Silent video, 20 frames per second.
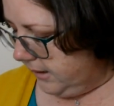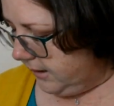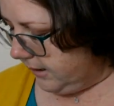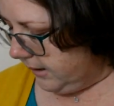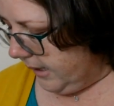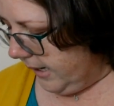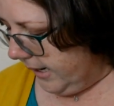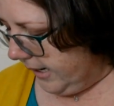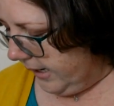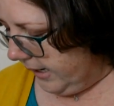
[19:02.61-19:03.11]

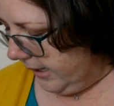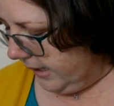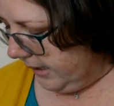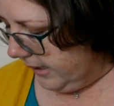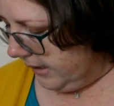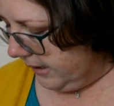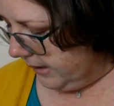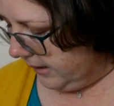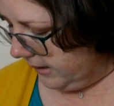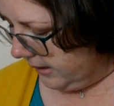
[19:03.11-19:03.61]

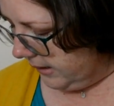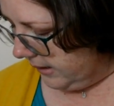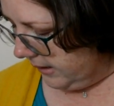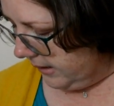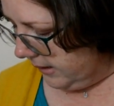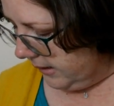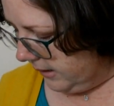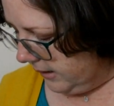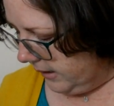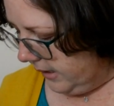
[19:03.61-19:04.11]
skein
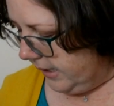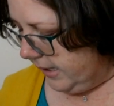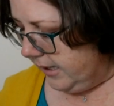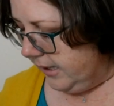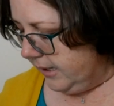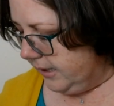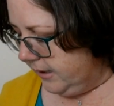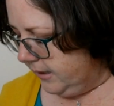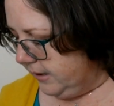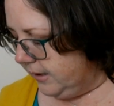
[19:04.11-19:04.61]

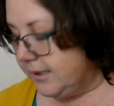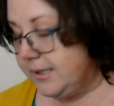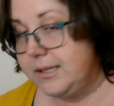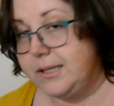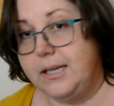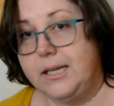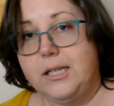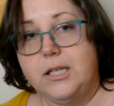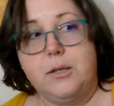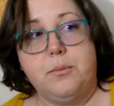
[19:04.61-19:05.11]
in
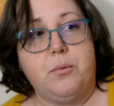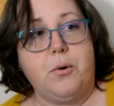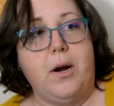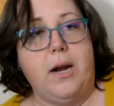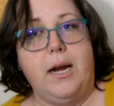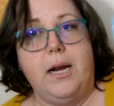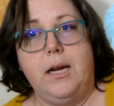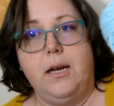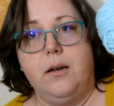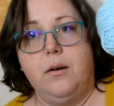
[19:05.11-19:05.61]
Sea
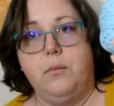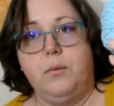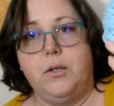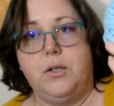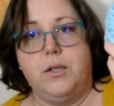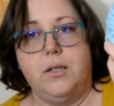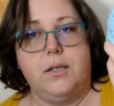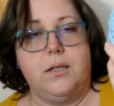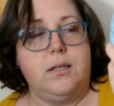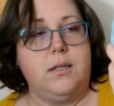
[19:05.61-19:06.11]
Spray,
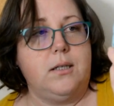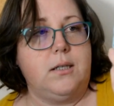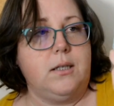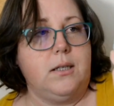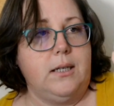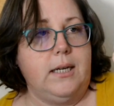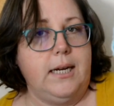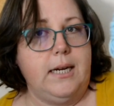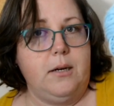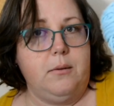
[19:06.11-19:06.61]
which is this
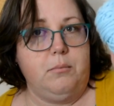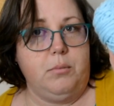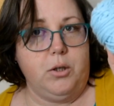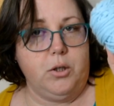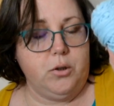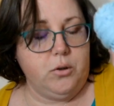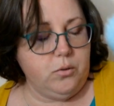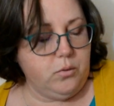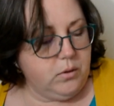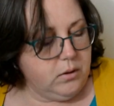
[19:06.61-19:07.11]
light
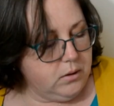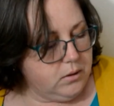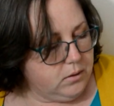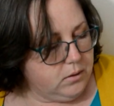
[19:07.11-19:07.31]
blue.